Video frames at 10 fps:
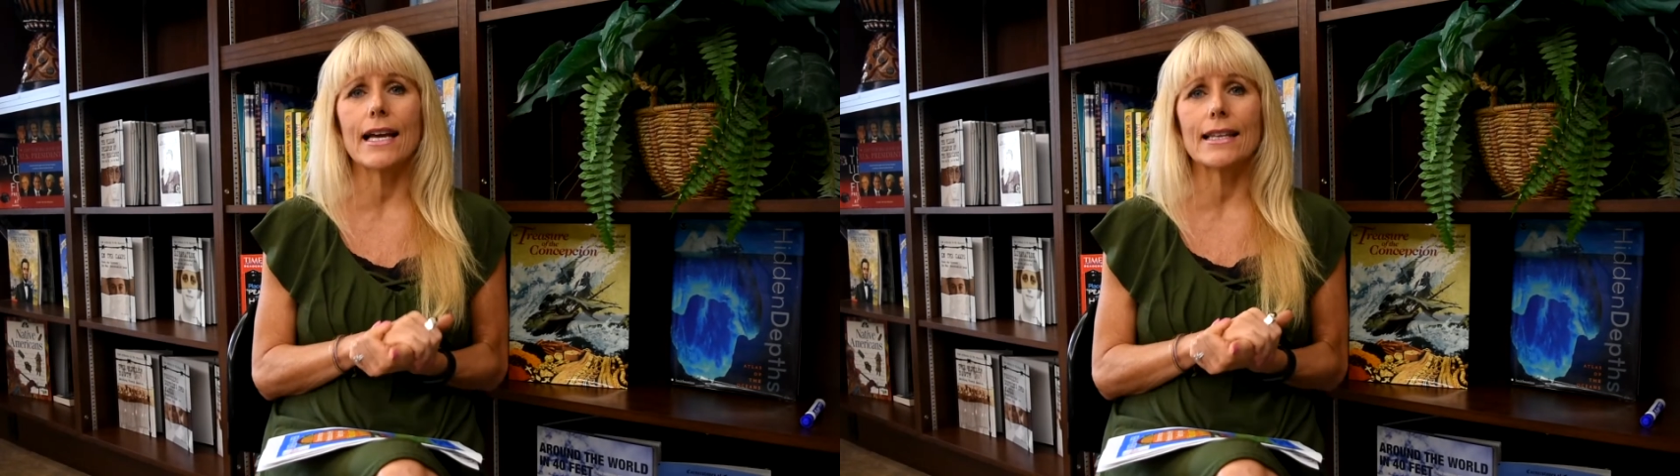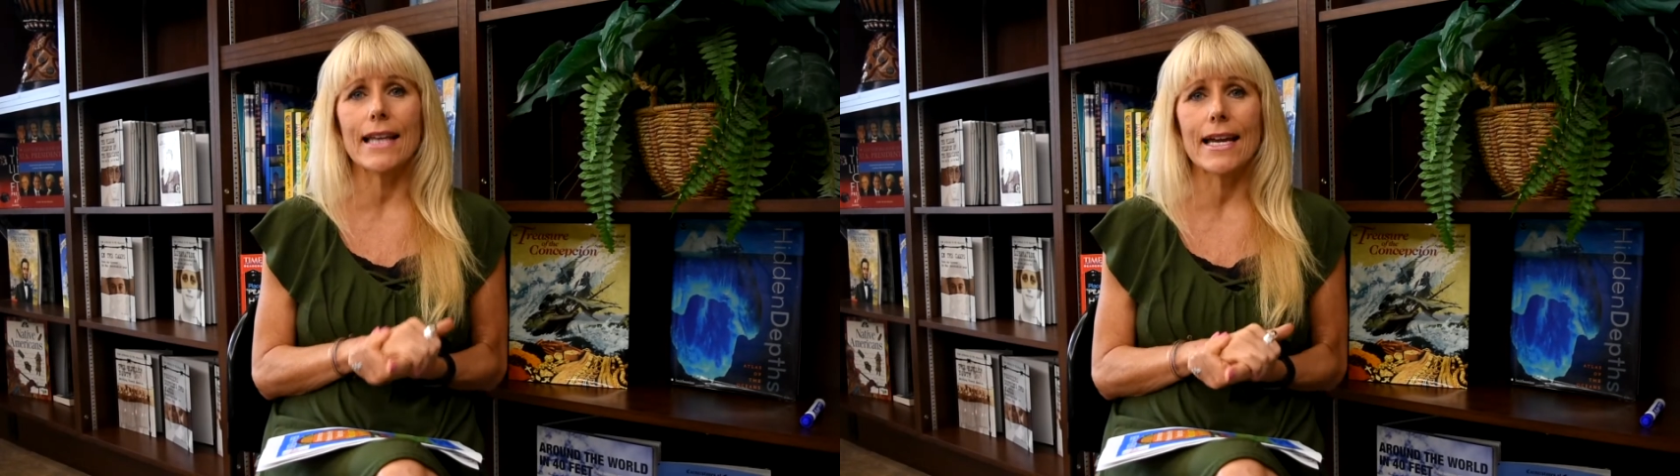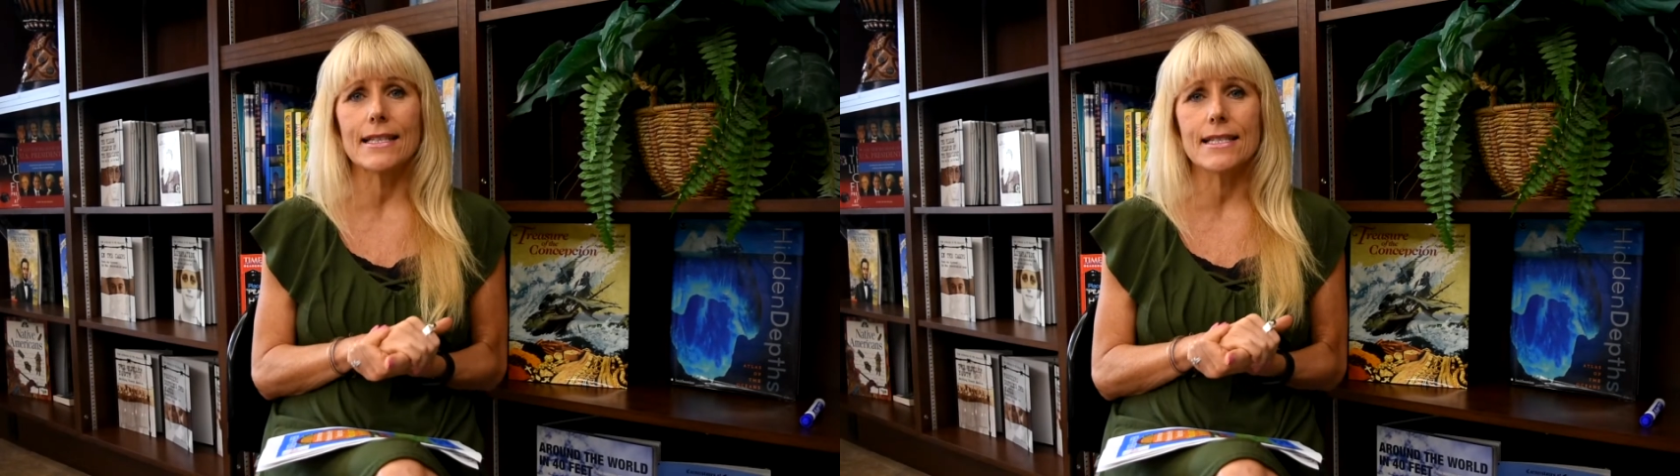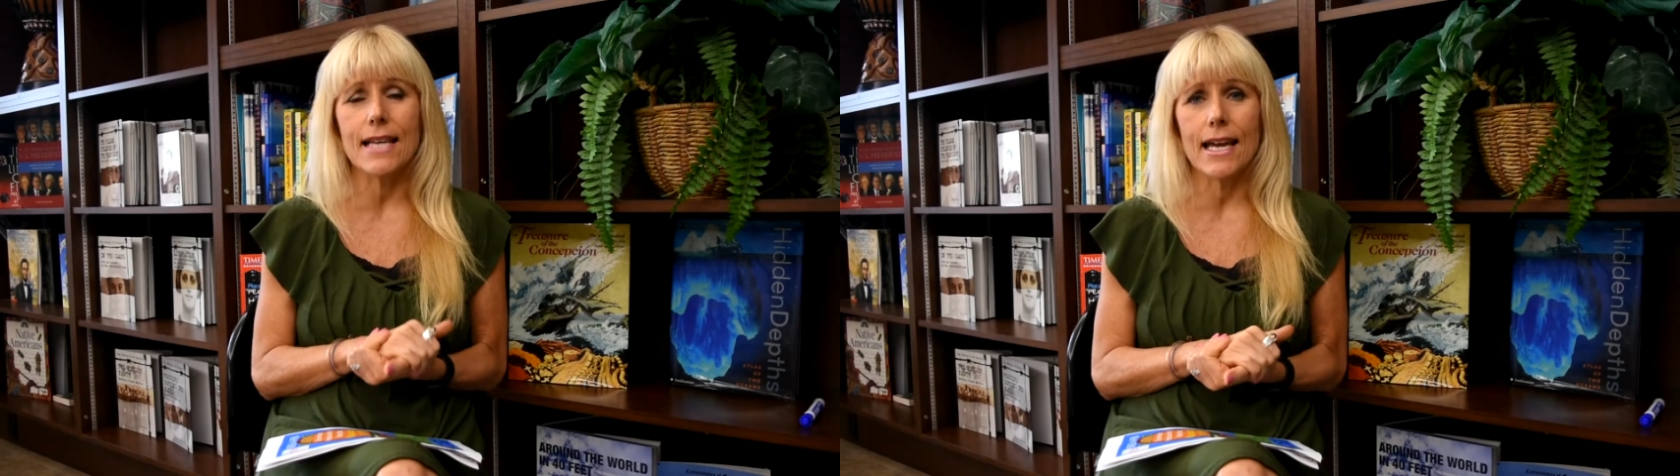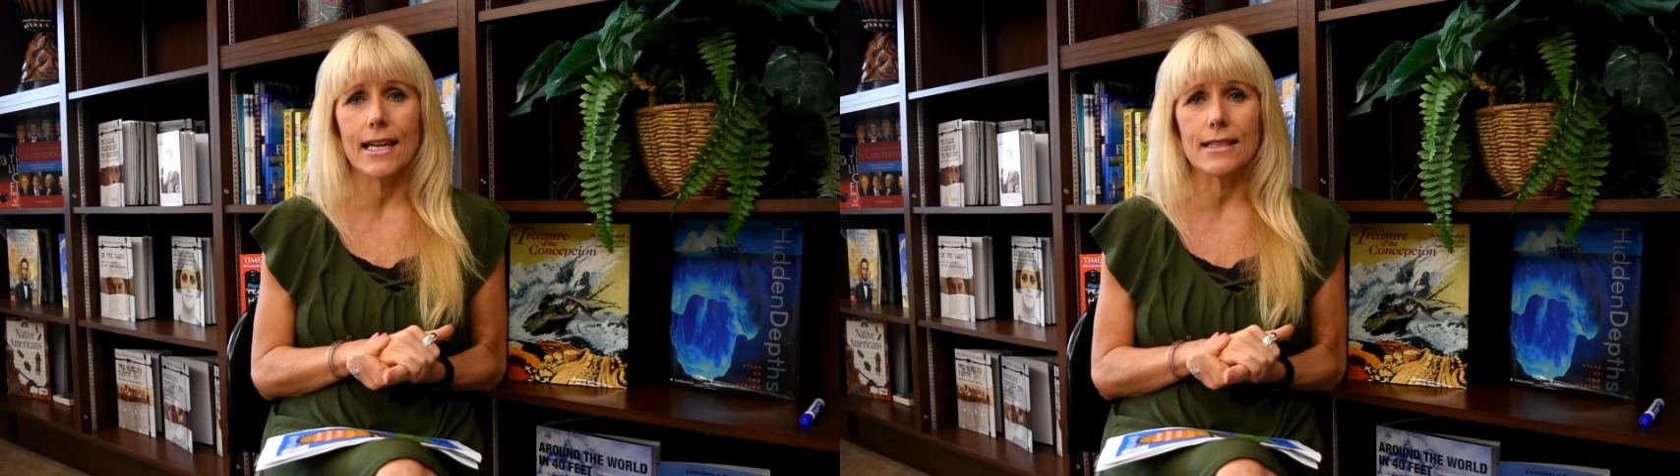at
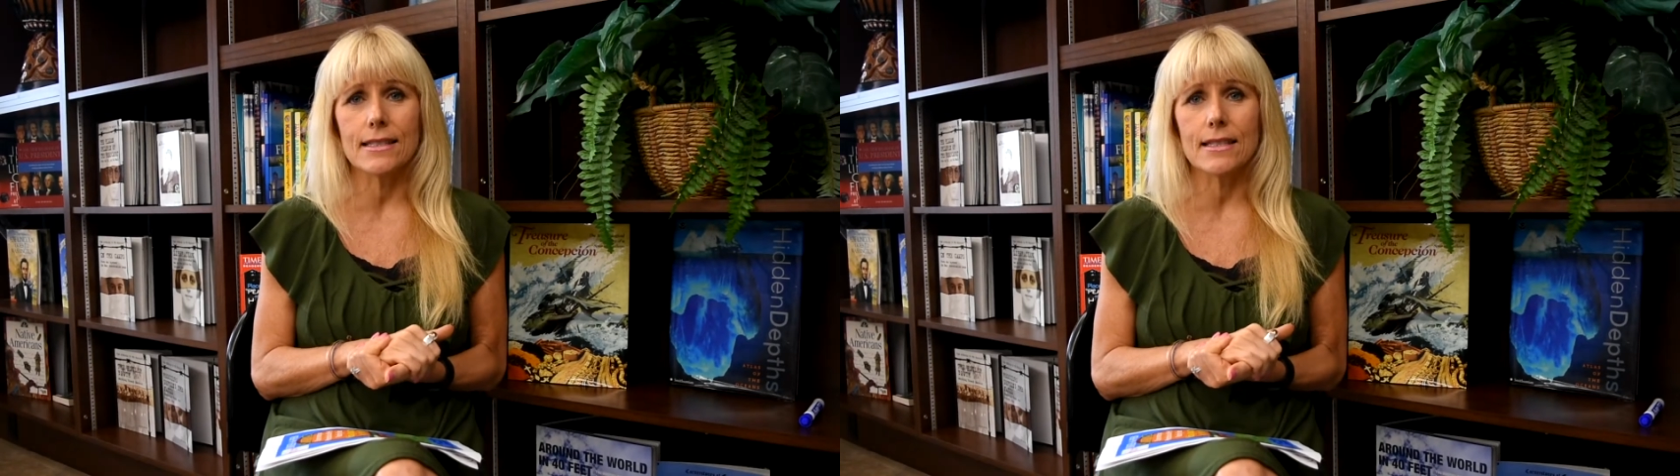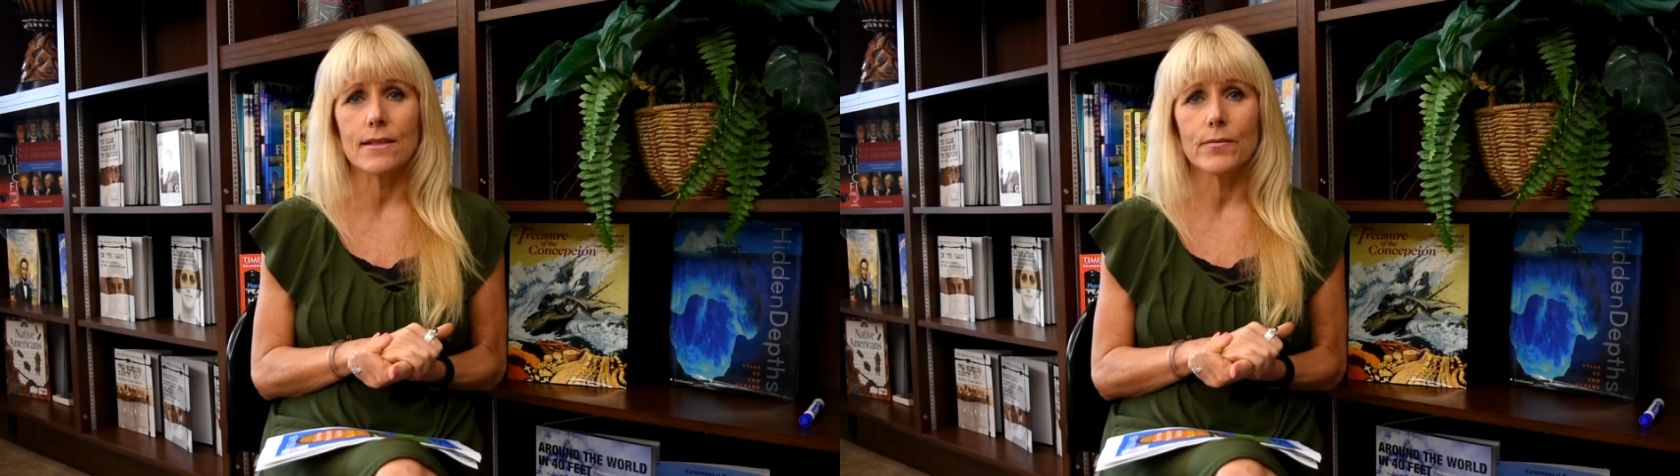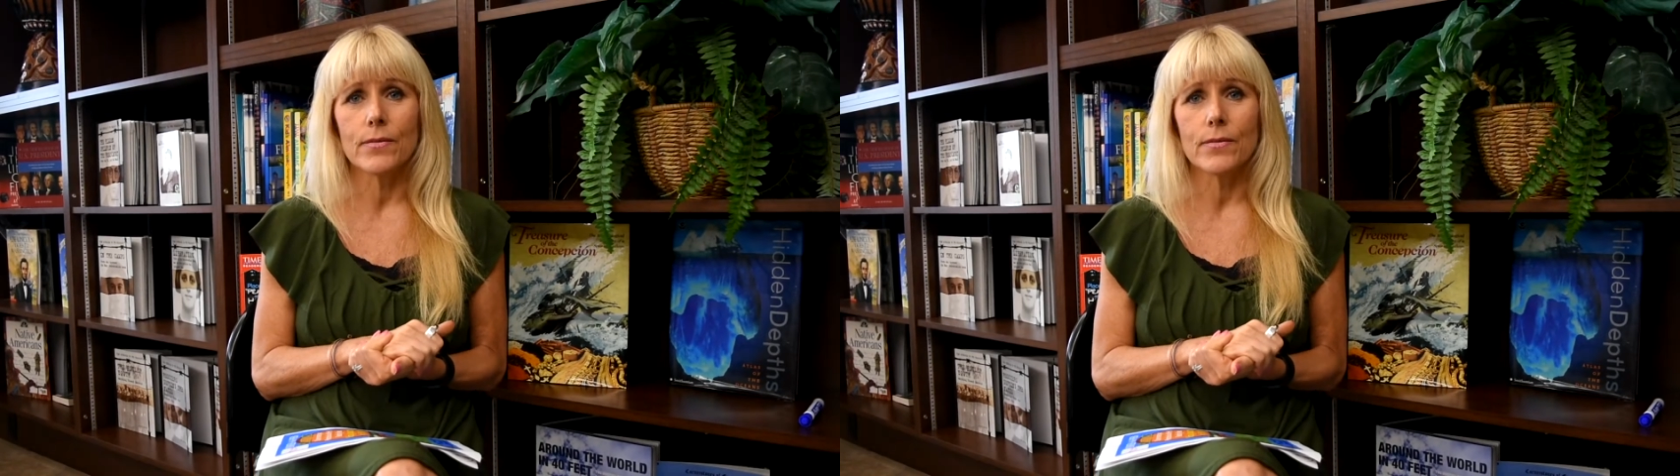Land's End.